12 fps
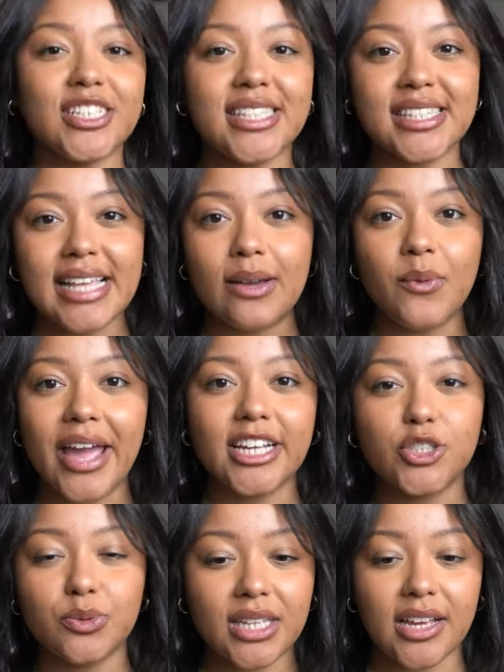Just the same way
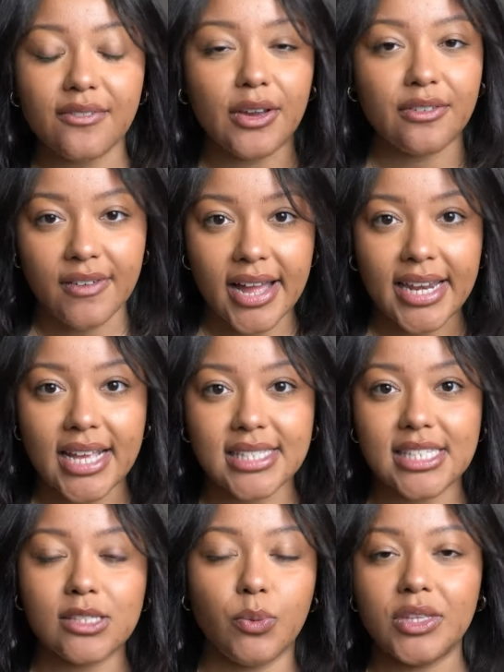as you think of your finances